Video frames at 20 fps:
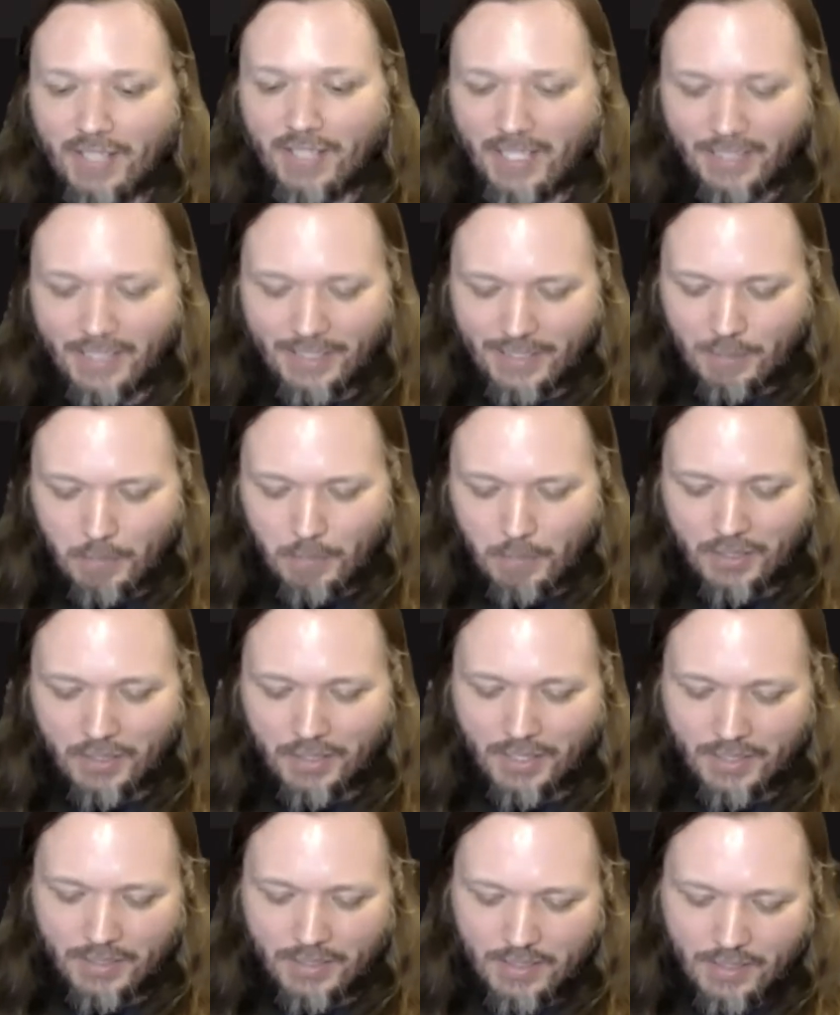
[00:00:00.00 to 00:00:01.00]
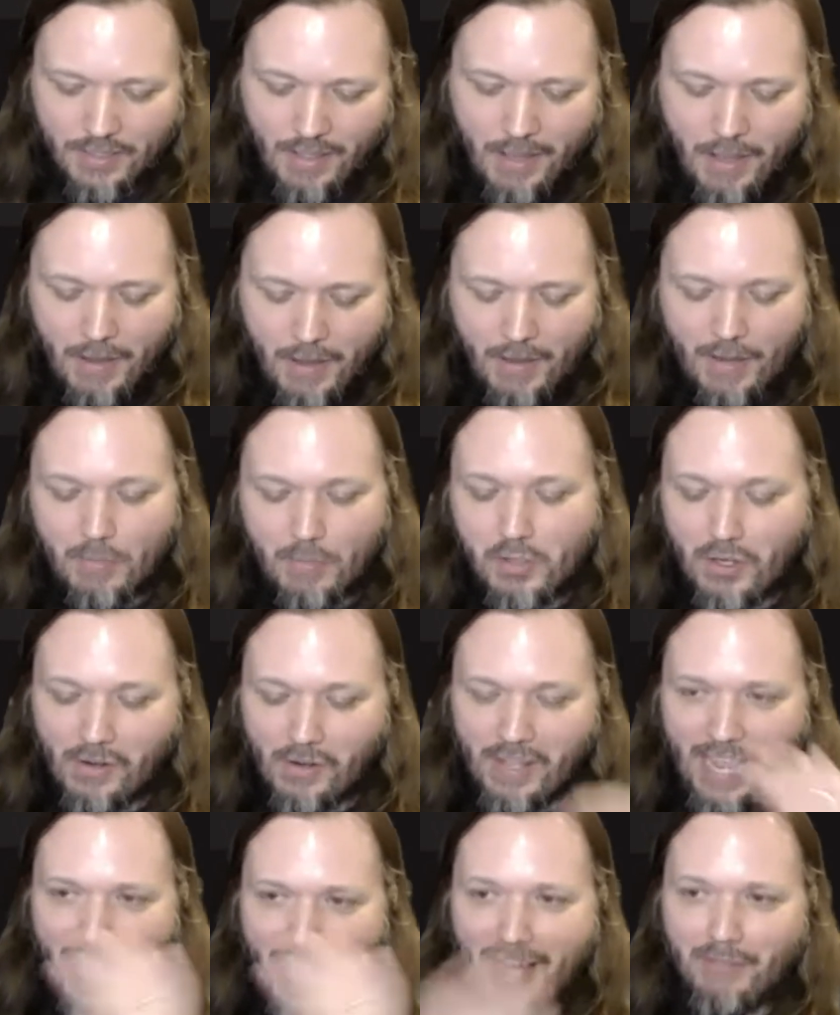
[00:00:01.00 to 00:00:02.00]
experience. I'm sure
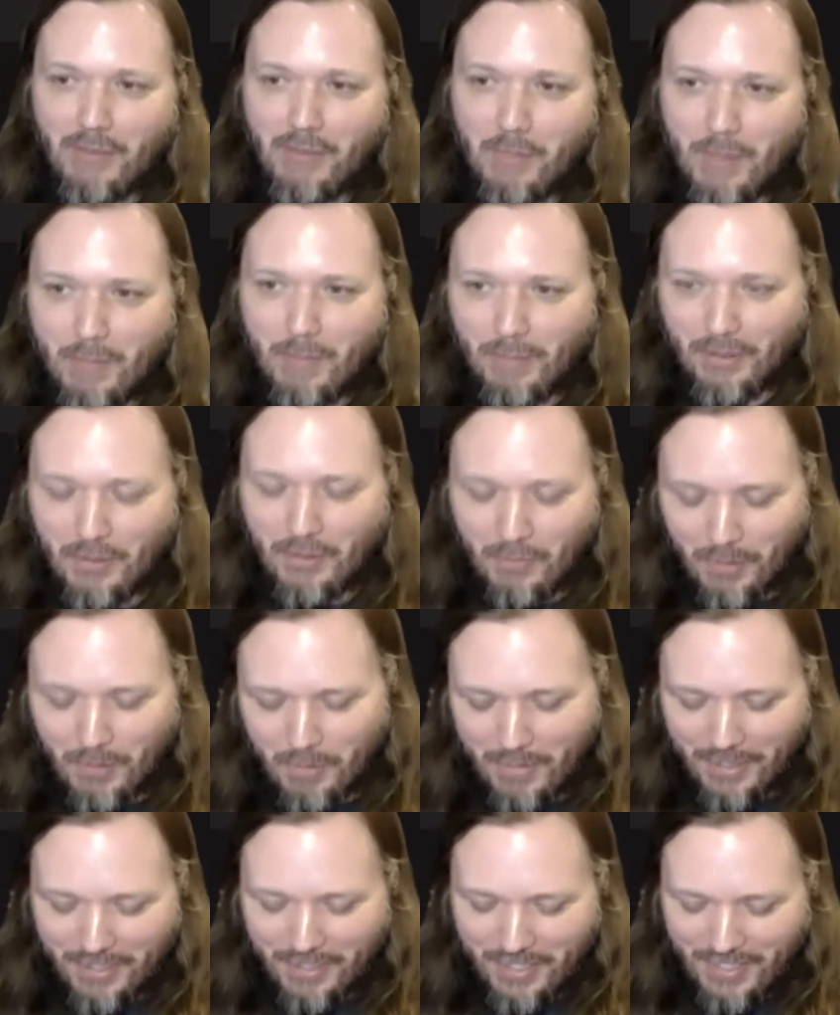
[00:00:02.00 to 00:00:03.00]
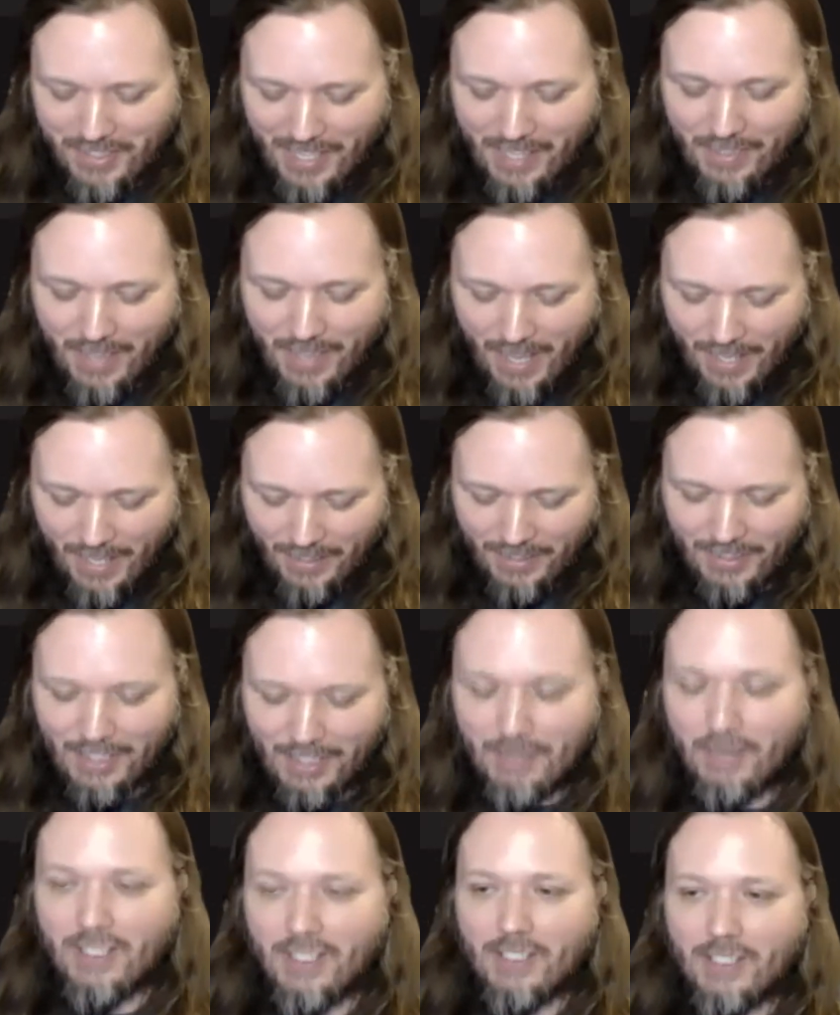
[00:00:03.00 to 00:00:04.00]
that half the people in the room understand that,
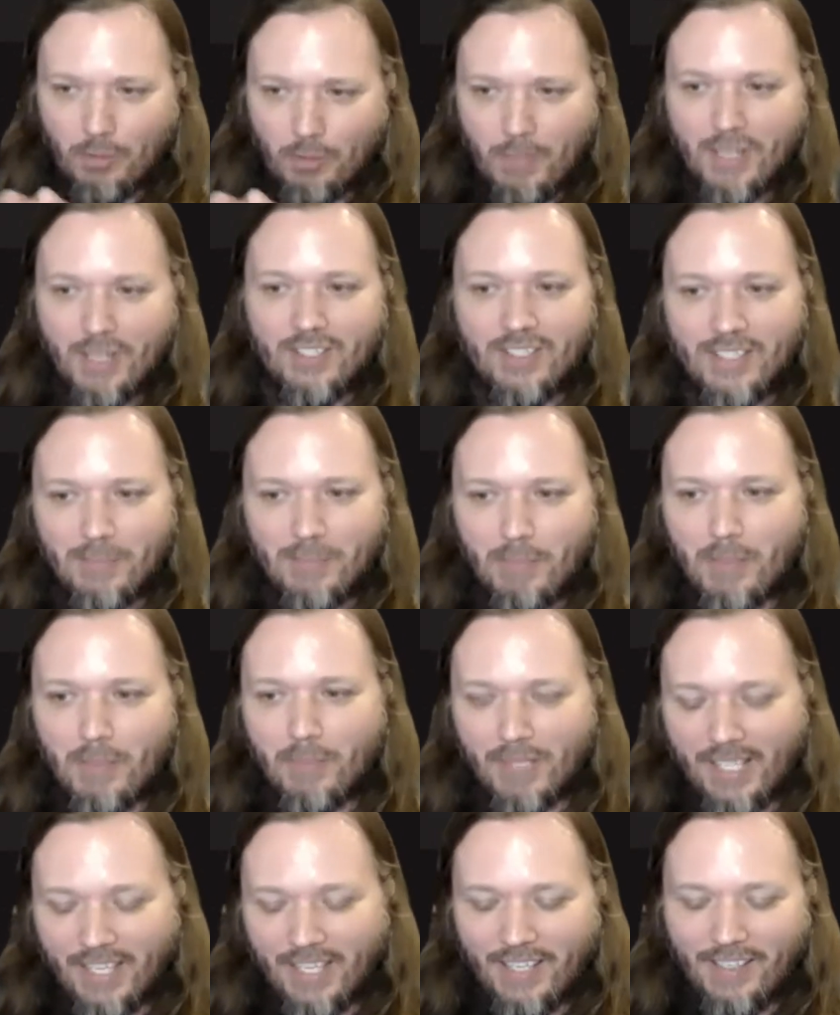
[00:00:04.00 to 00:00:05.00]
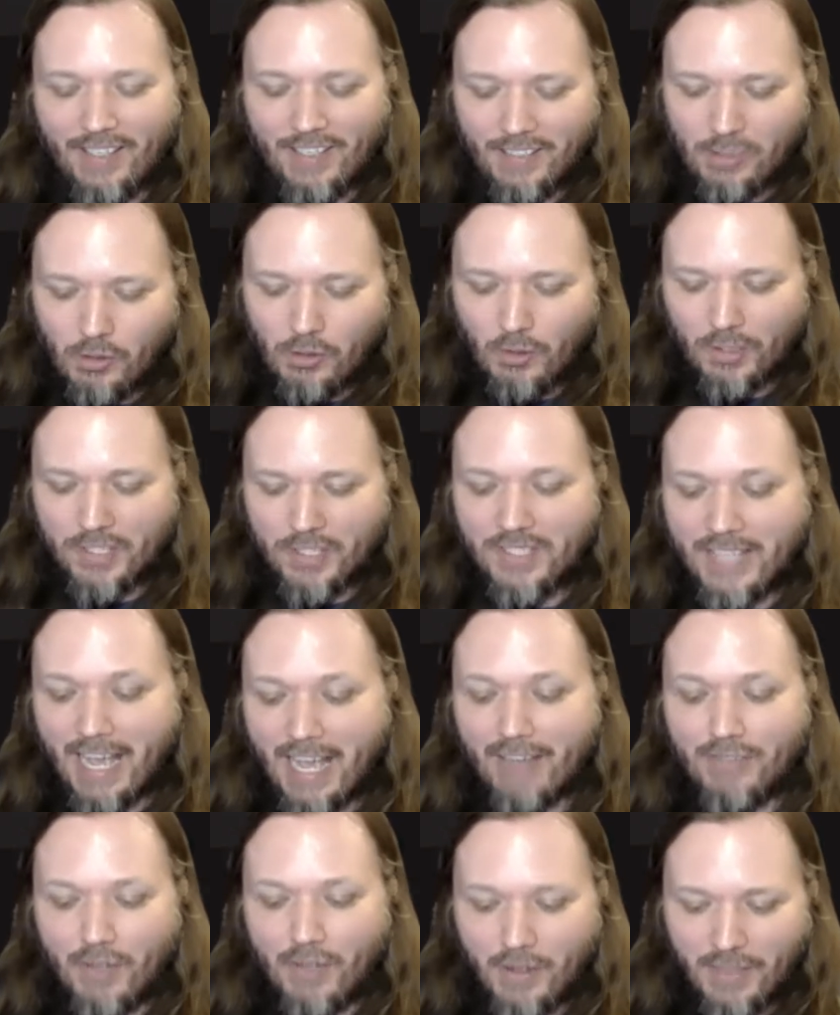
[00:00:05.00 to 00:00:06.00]
especially the people who are
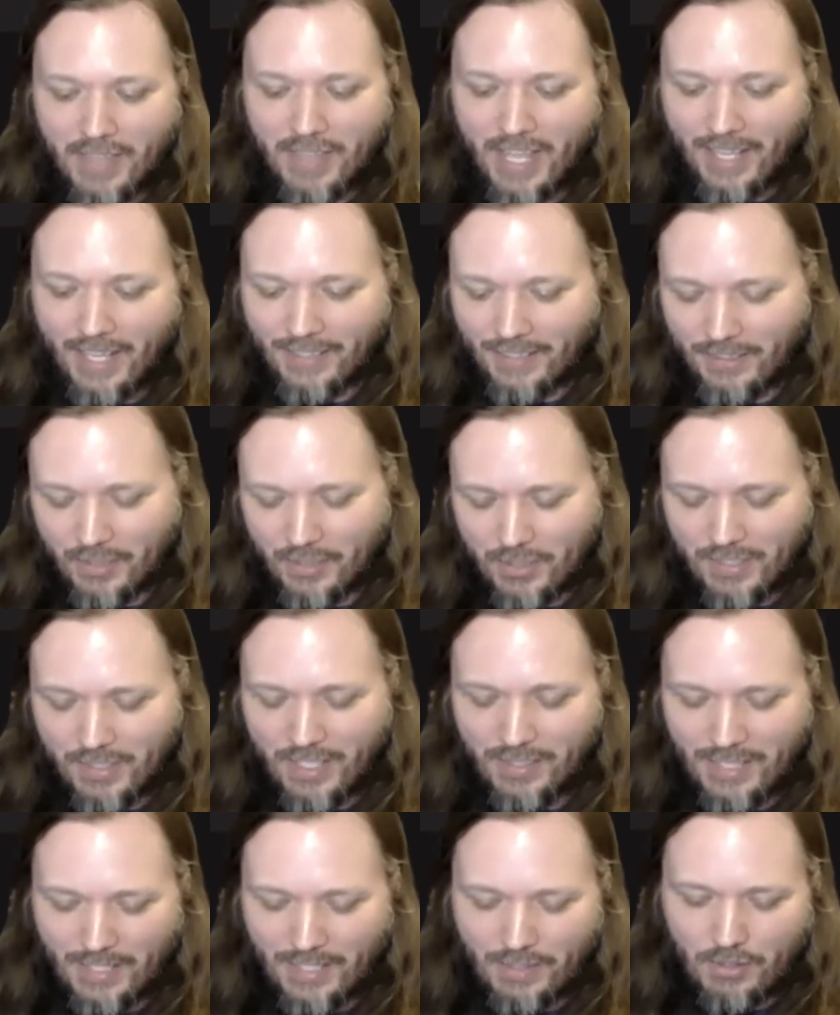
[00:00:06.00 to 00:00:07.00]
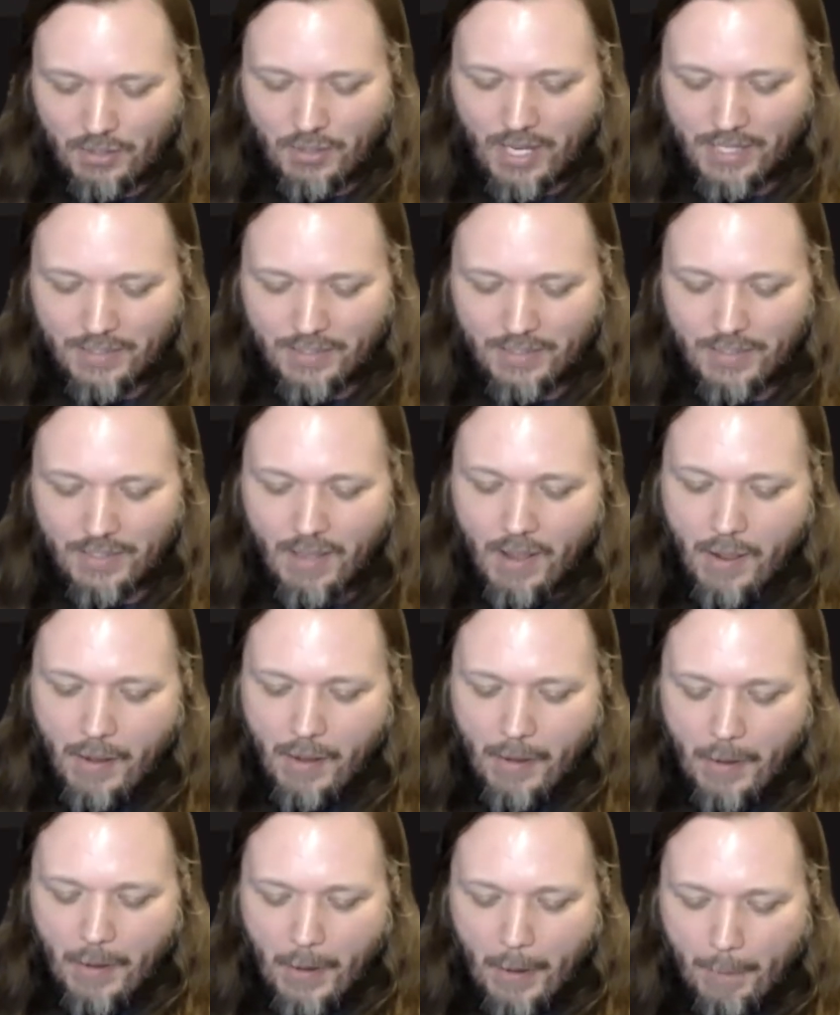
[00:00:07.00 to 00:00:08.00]
staff on that understand that stress.
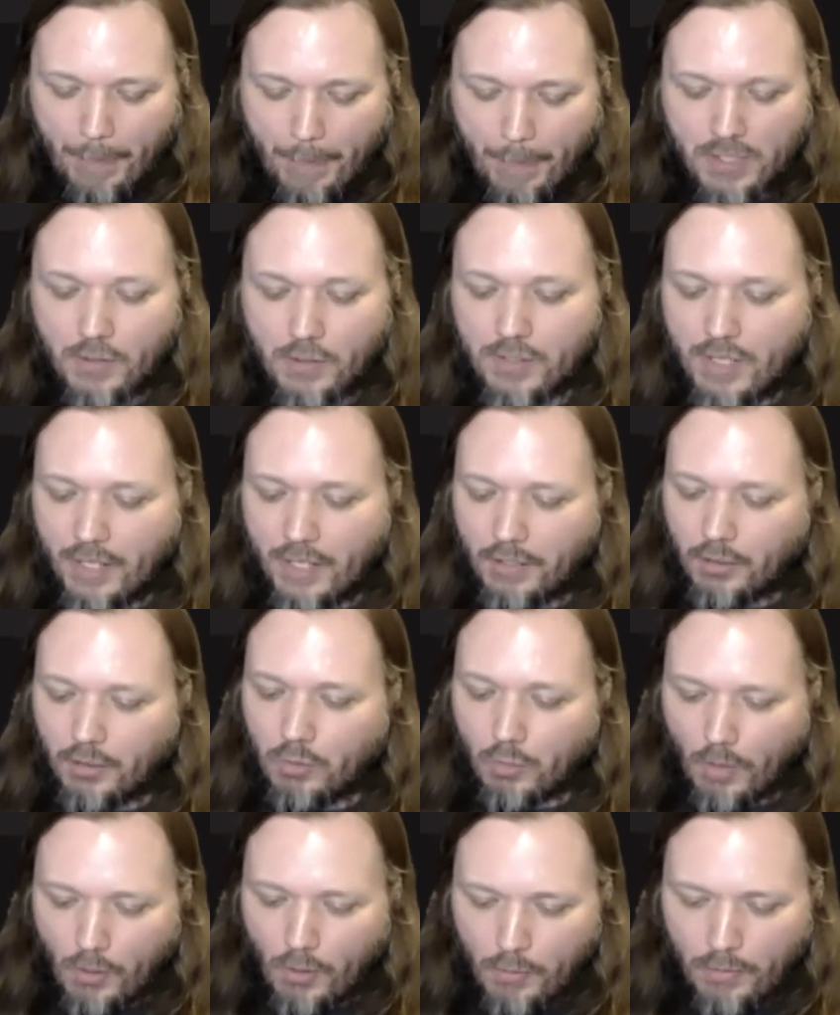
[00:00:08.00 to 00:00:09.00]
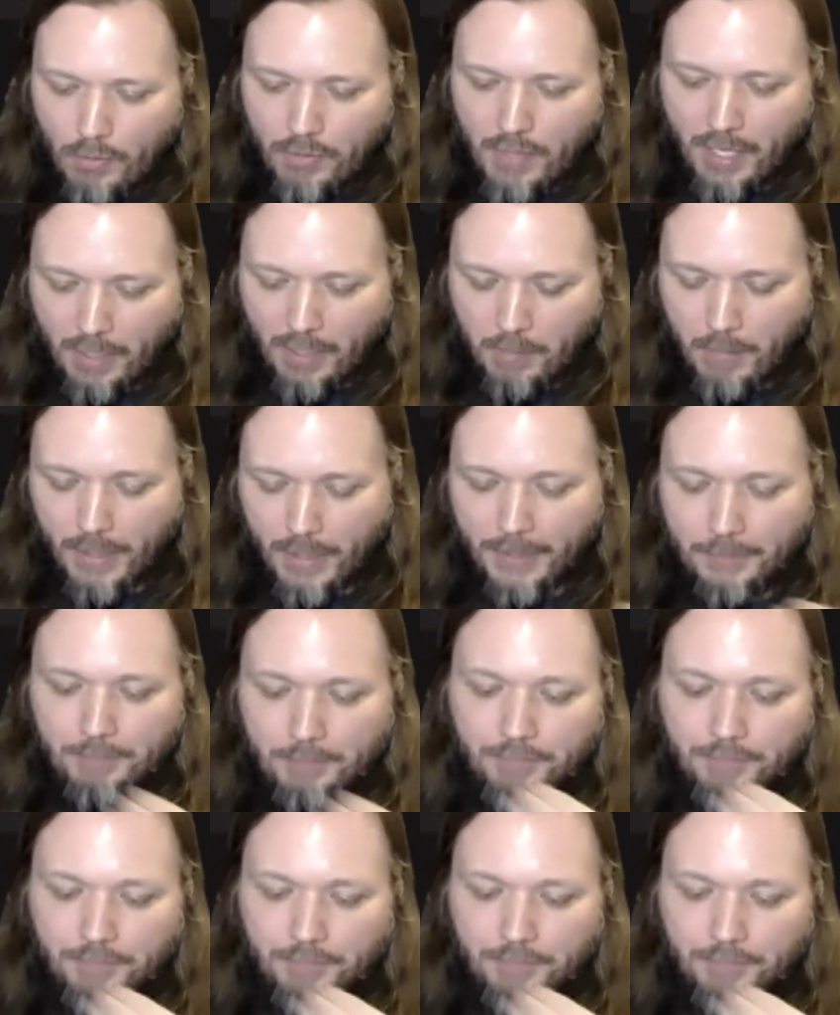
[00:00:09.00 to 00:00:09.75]
So it's not a growth thing, but